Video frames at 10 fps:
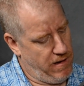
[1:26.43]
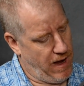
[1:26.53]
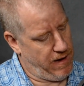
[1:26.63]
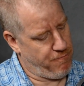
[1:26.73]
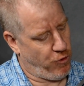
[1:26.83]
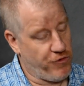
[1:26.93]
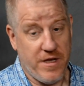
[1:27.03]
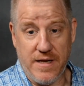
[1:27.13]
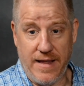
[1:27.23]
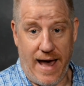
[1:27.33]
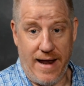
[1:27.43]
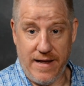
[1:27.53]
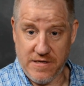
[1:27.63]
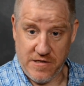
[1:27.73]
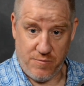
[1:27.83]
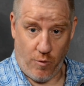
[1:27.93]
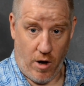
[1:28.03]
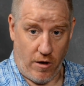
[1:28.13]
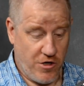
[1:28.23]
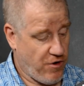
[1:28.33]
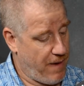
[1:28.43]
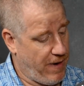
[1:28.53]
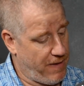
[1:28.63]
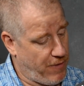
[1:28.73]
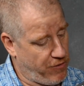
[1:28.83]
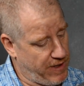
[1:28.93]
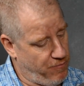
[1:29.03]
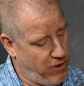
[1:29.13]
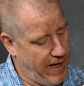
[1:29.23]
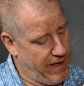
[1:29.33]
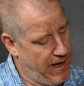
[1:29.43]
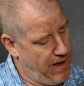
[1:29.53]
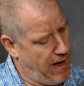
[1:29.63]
and then bolted to that is a smaller tripod mounting plate.